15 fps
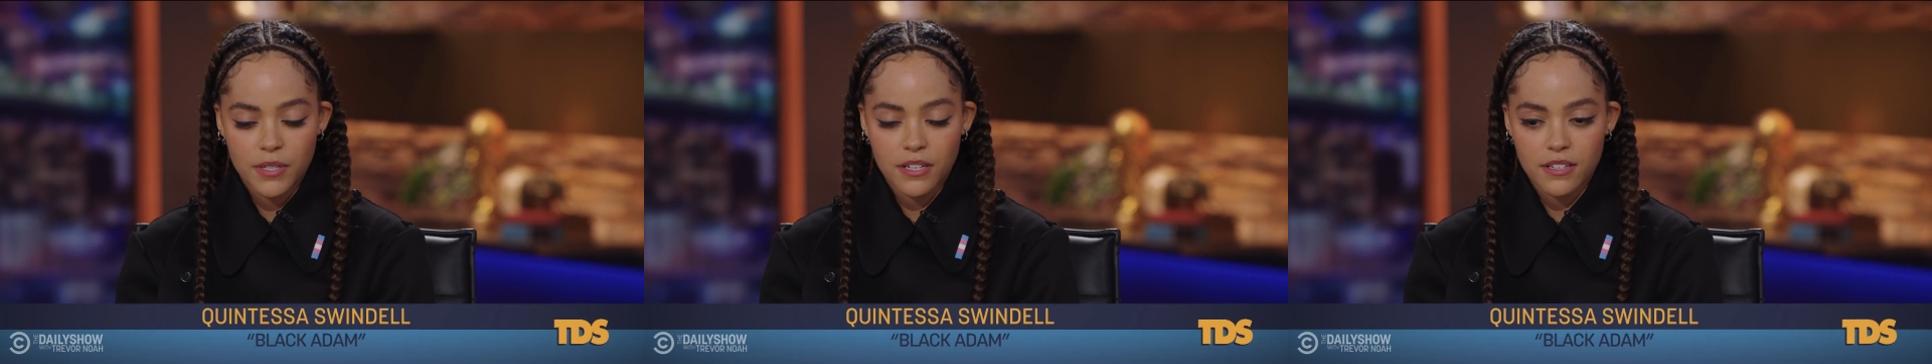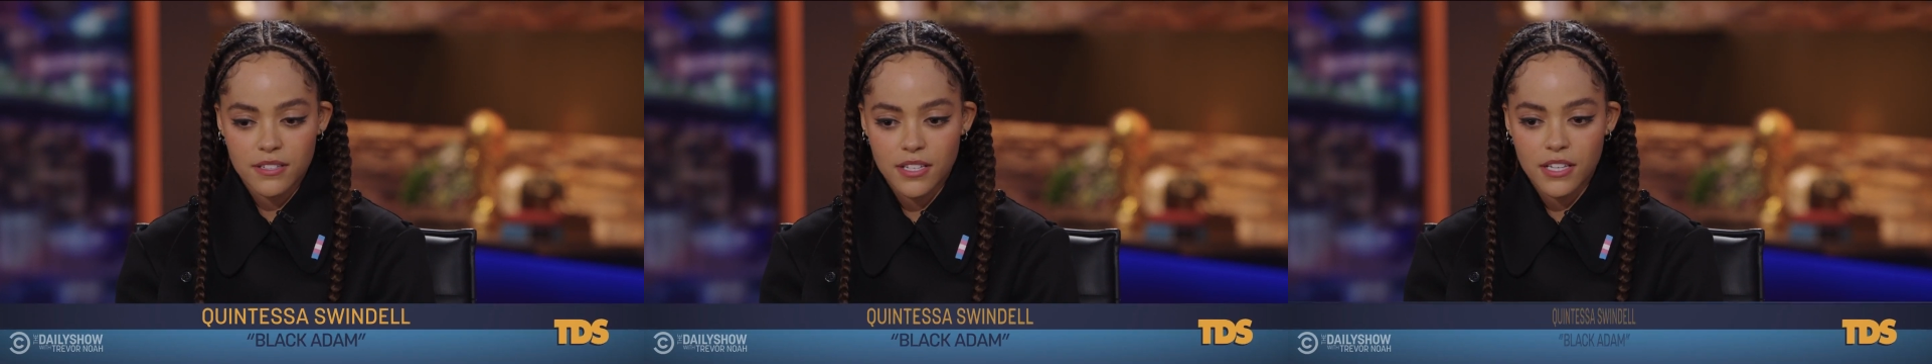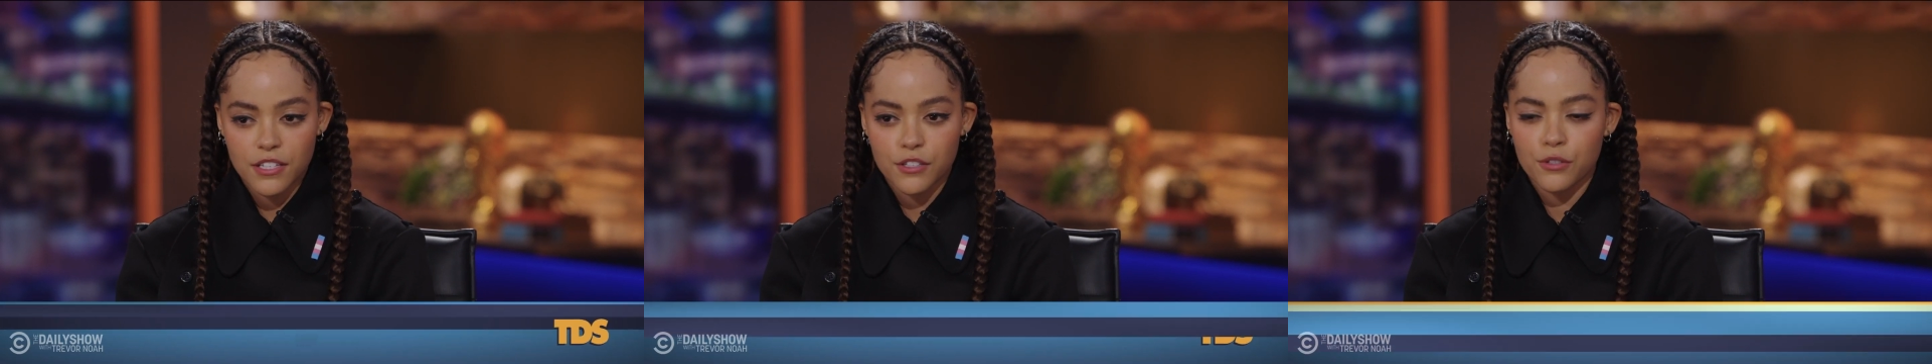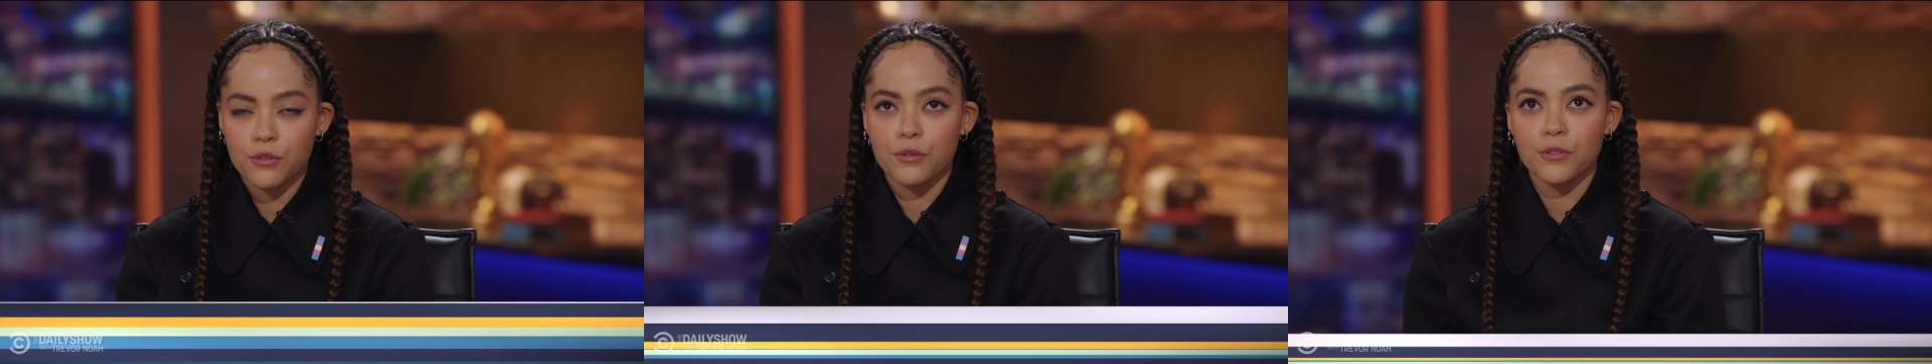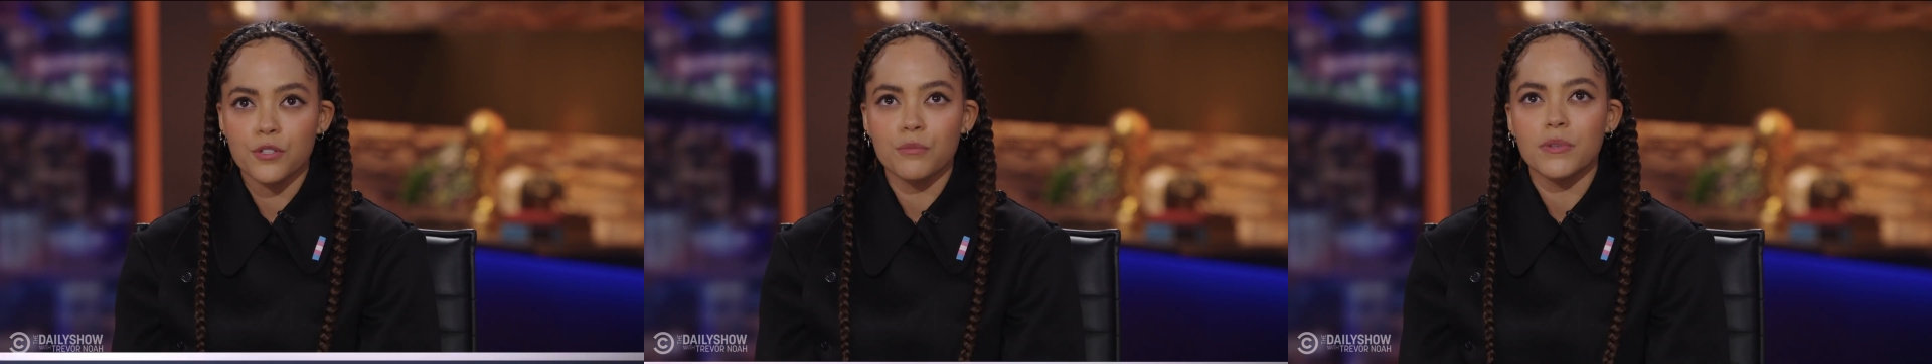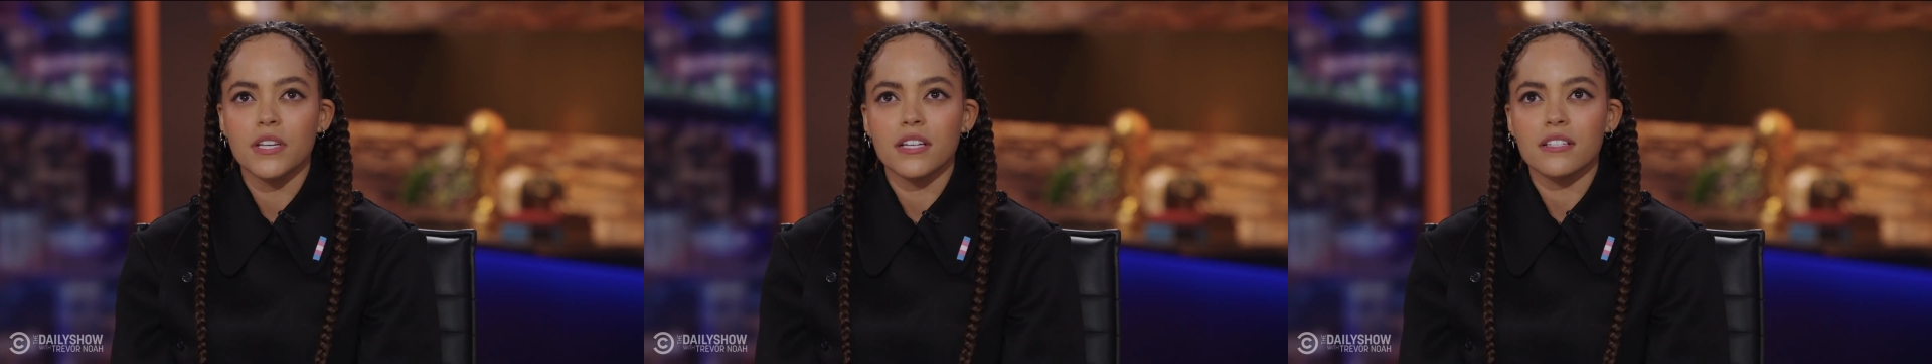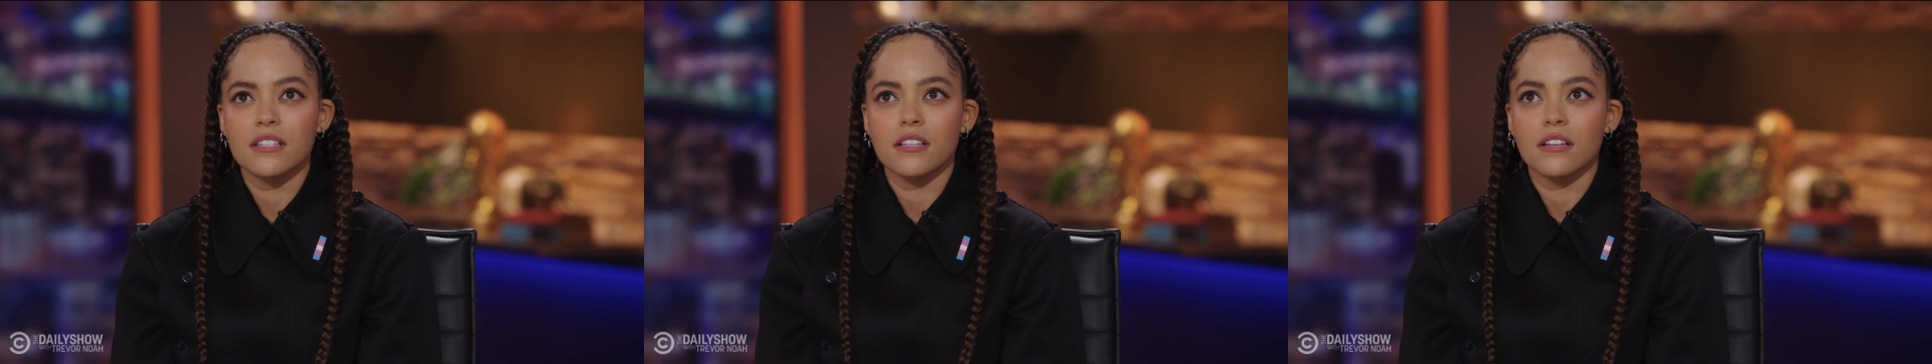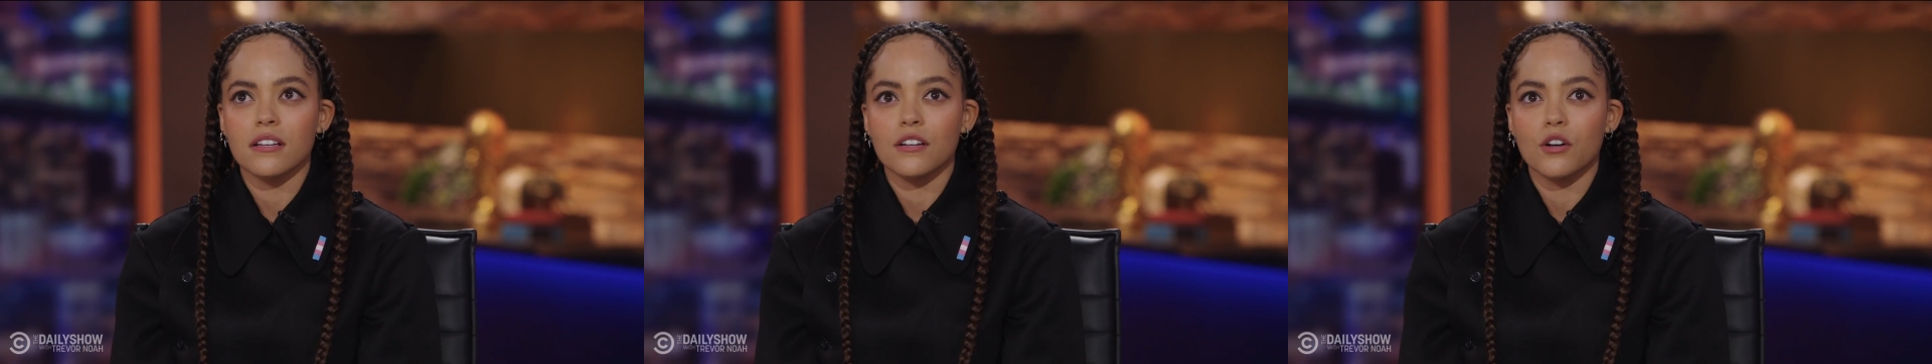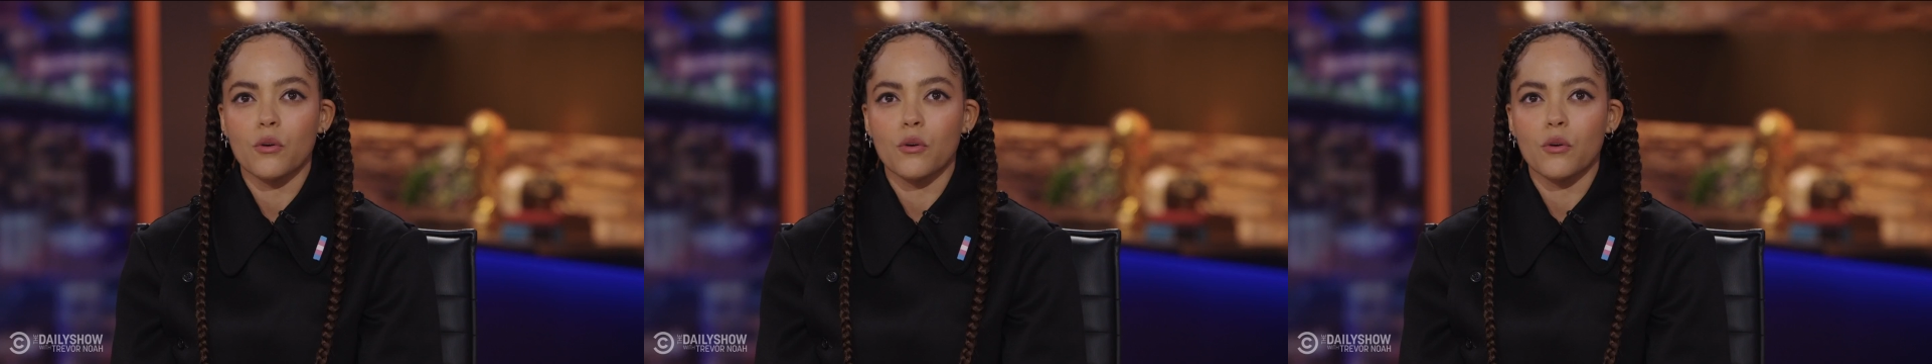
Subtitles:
because you begin to